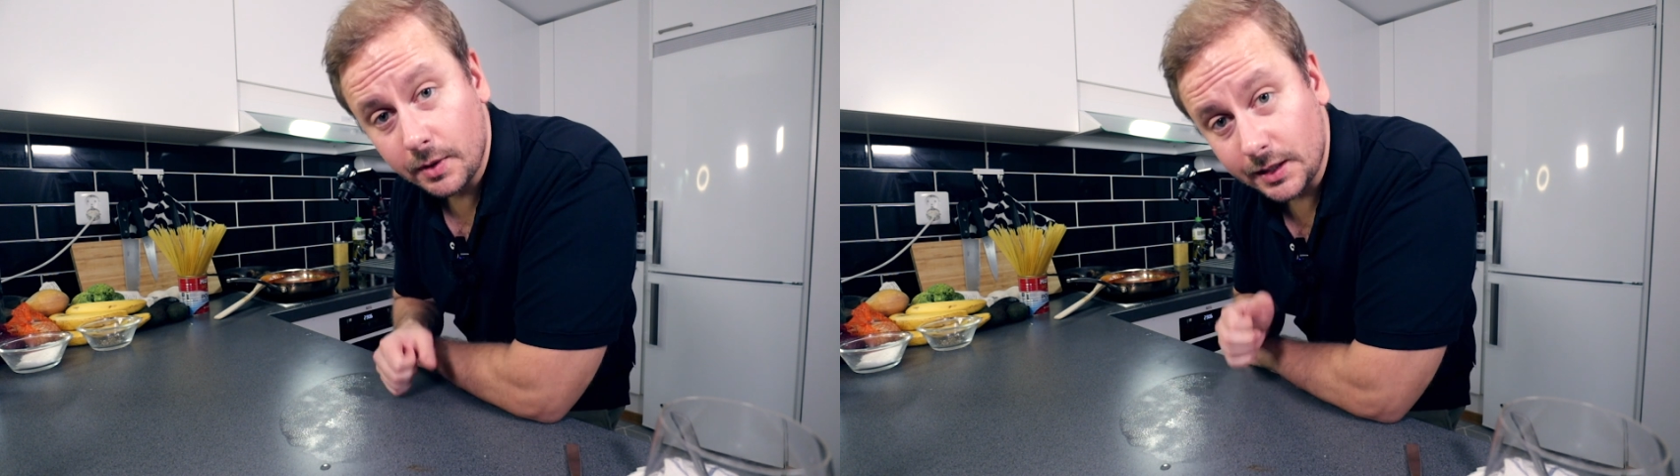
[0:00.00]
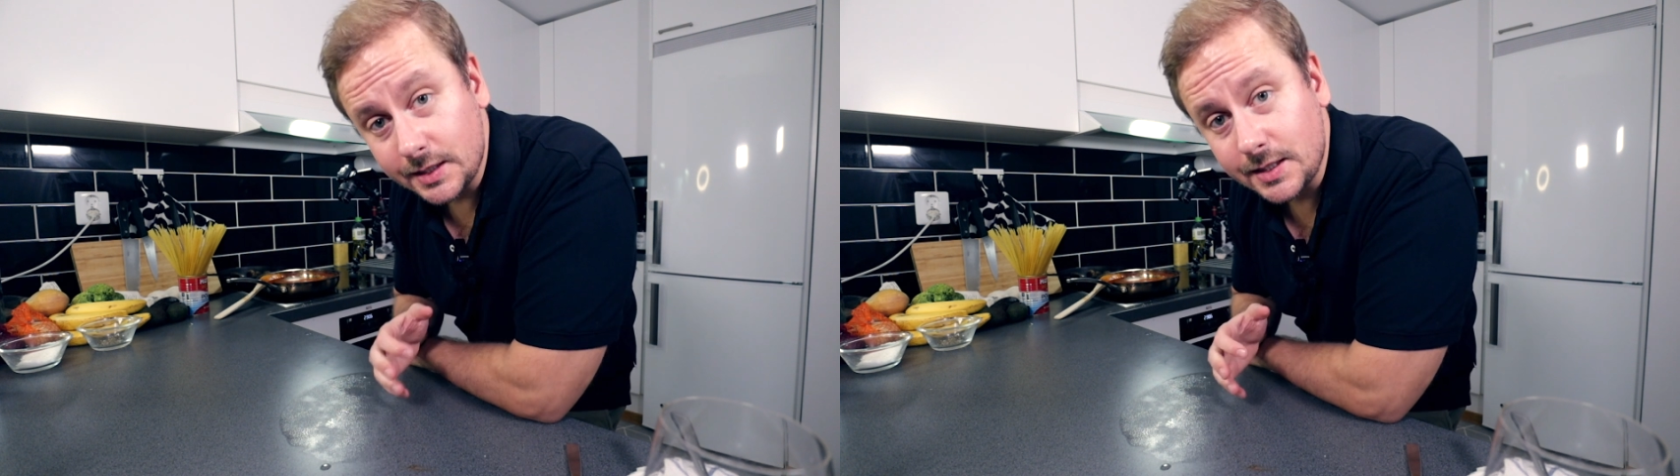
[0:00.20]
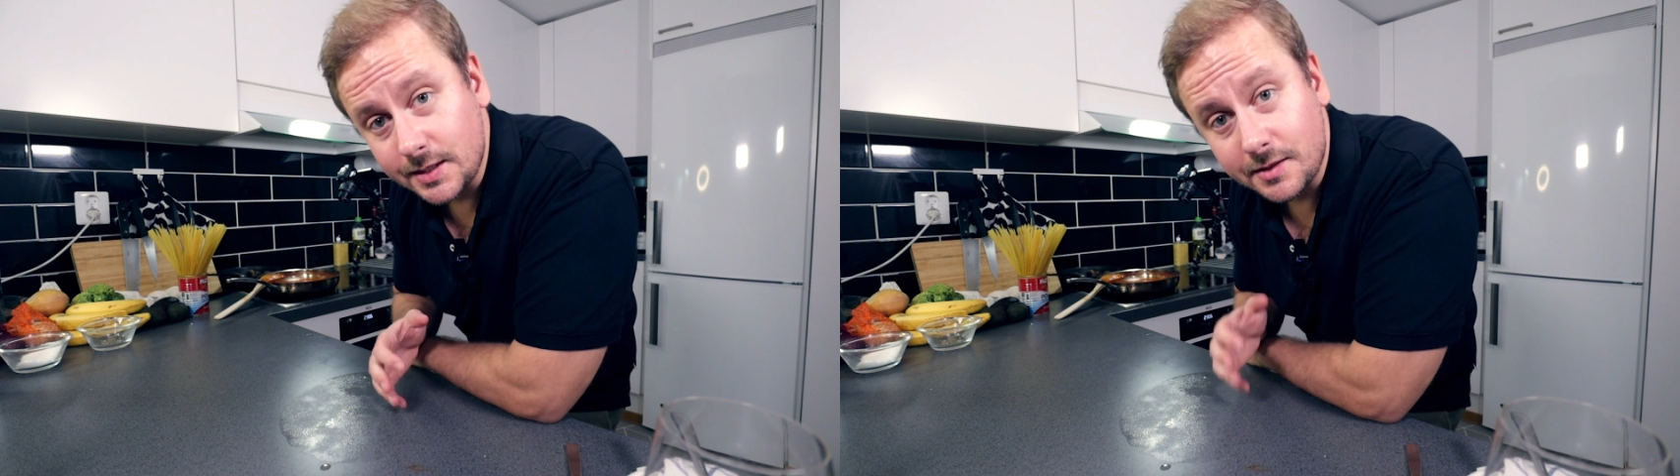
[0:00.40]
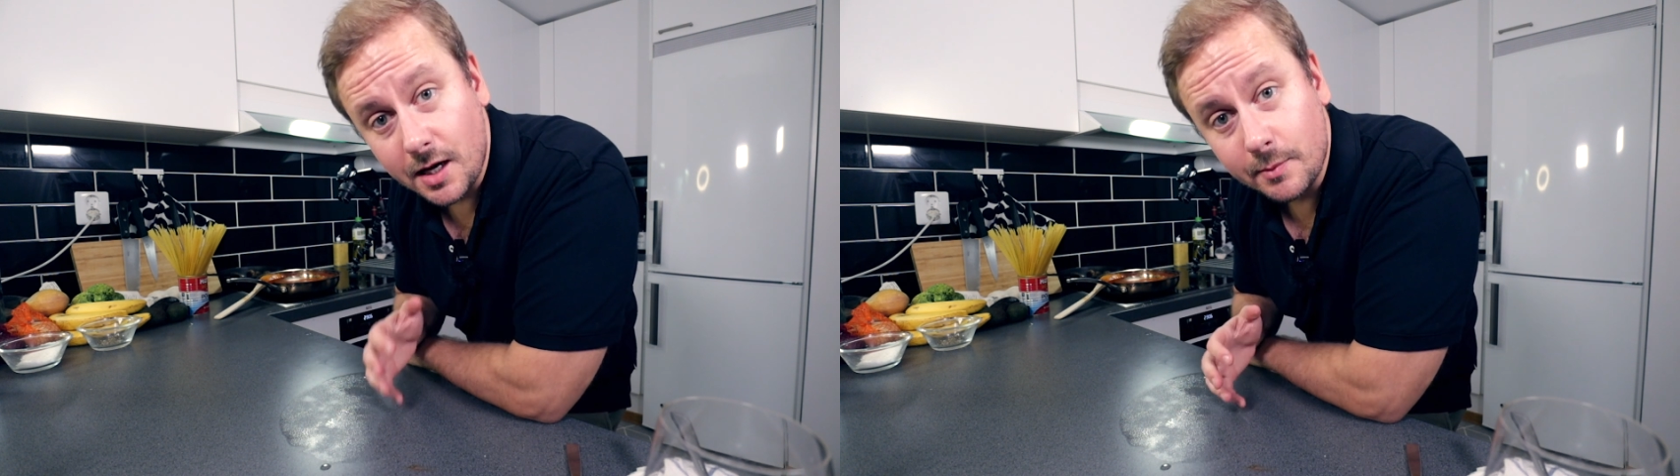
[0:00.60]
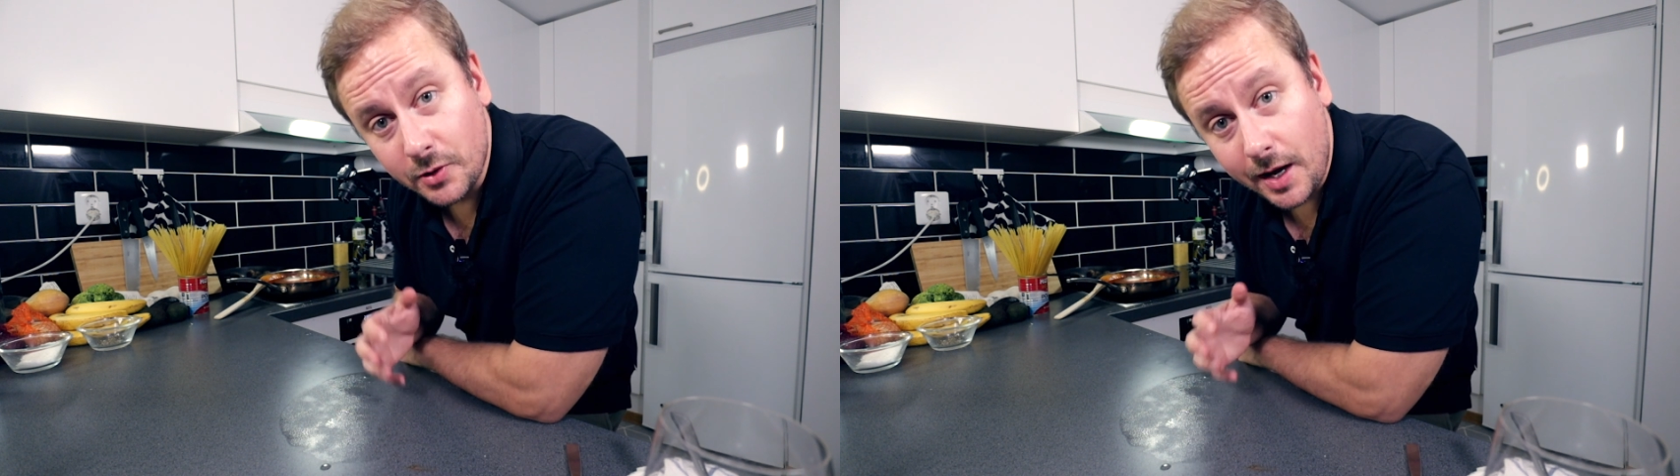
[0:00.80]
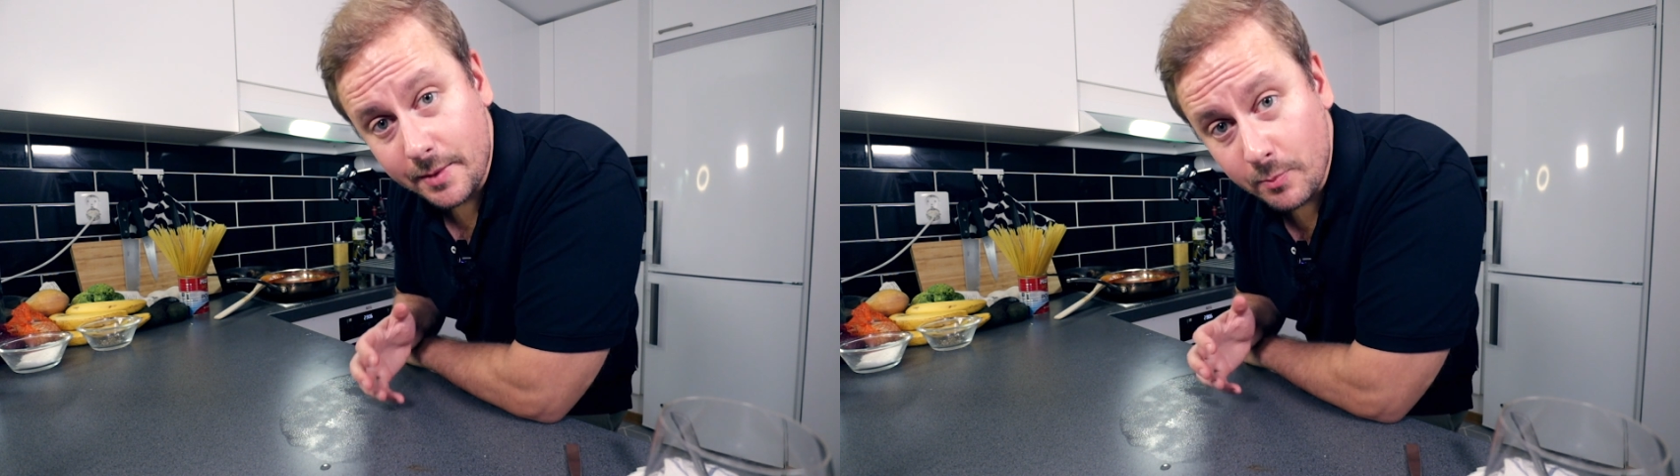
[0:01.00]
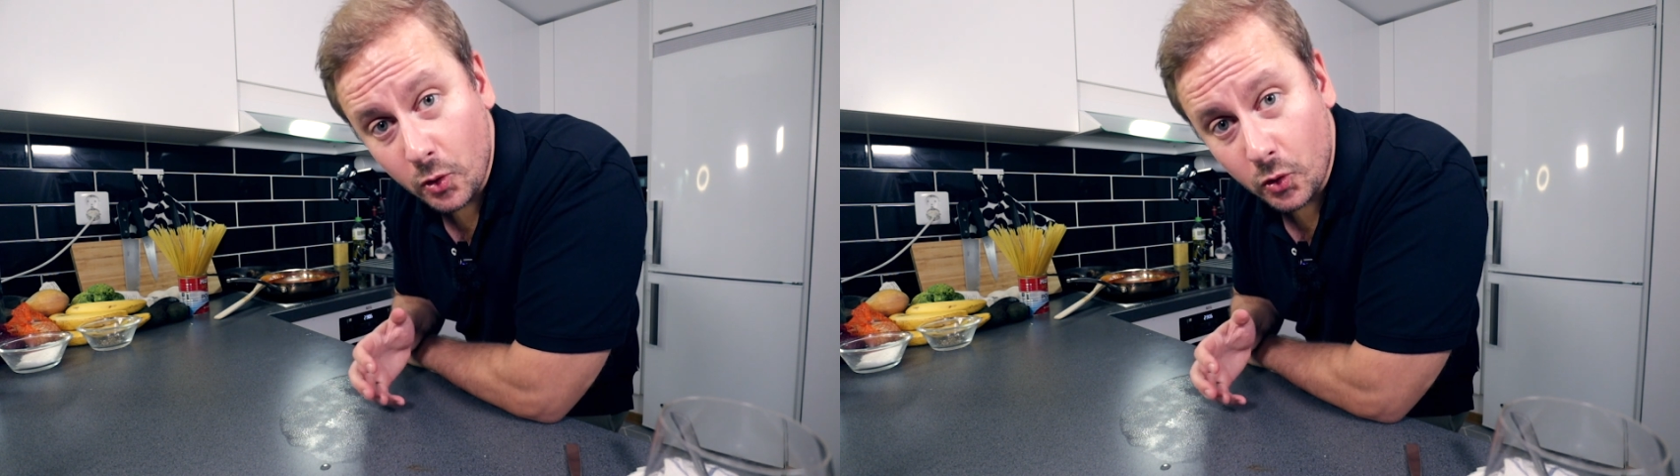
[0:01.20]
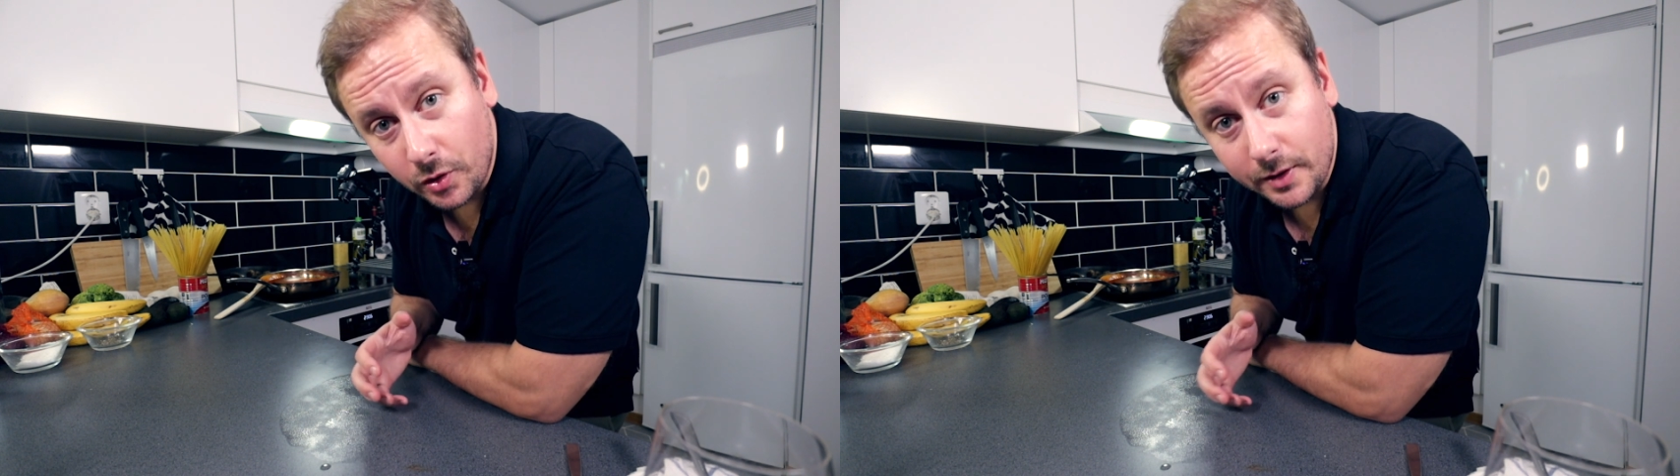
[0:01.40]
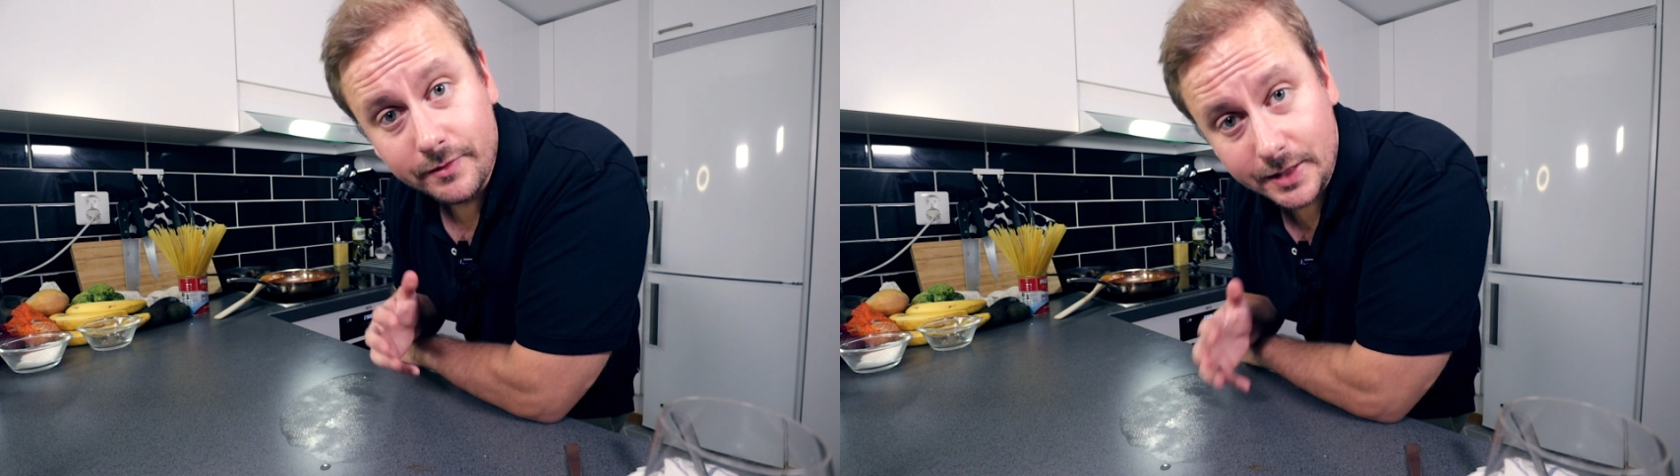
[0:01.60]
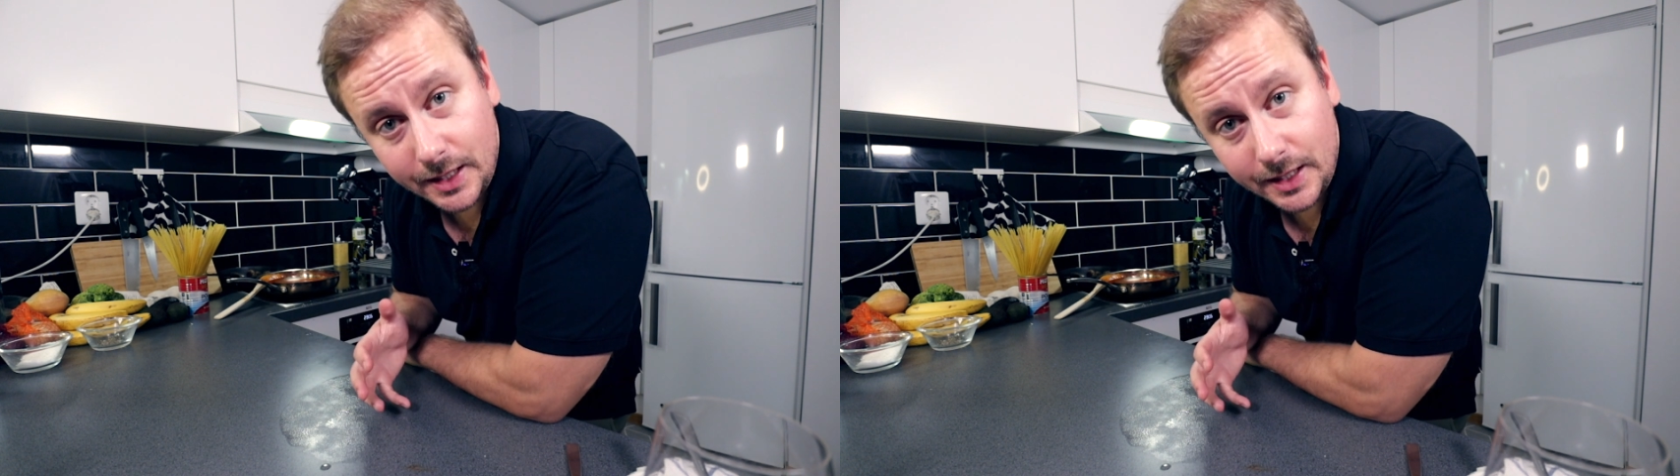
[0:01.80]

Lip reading: but this is the time to add more if